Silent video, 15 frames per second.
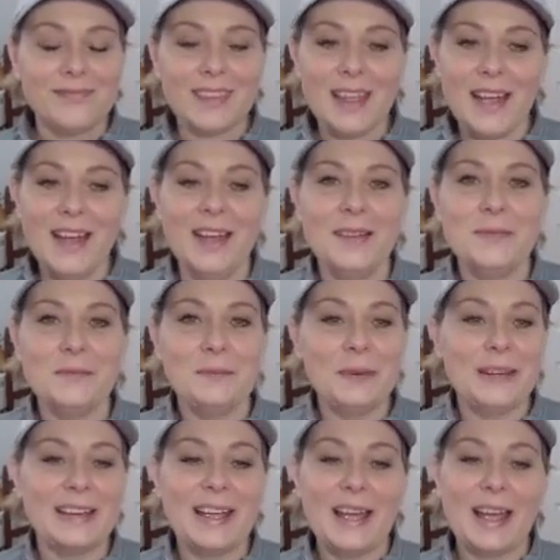
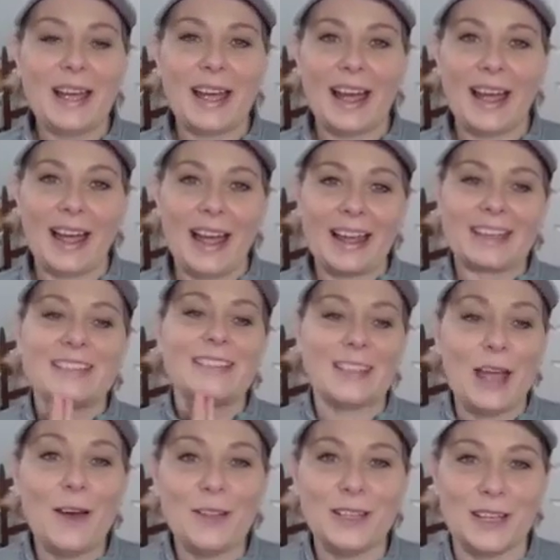but I can
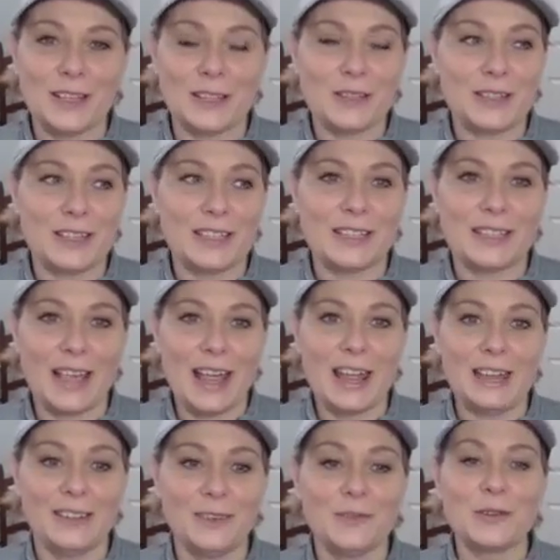tell this to
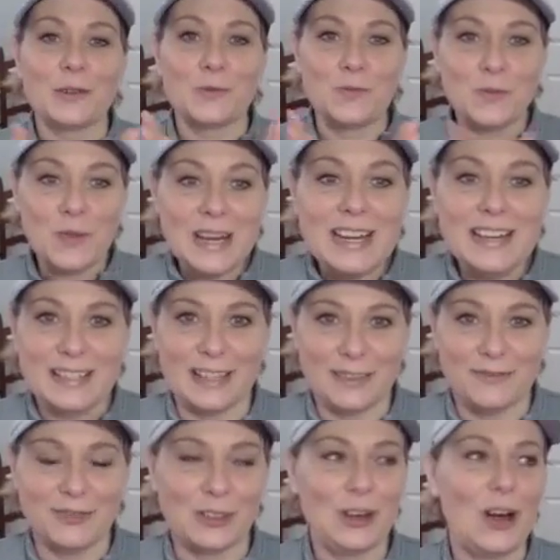say there's a
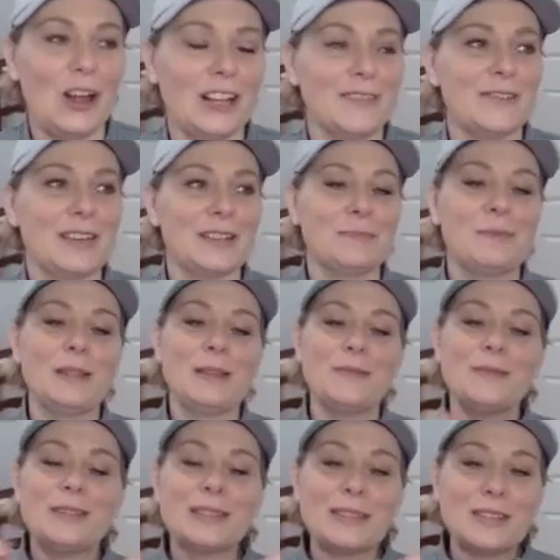reason for all of this, but there
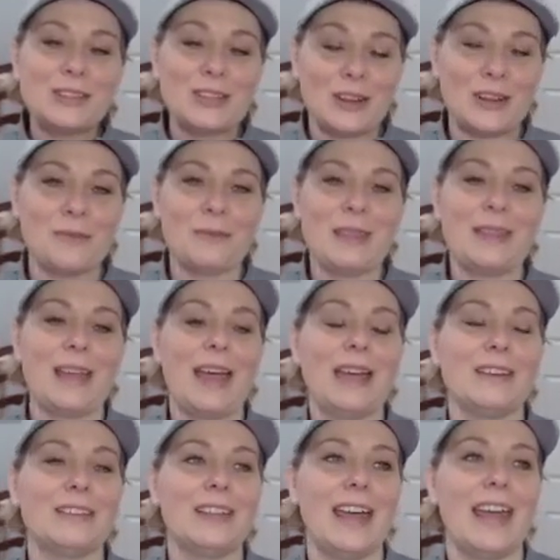was this gentleman that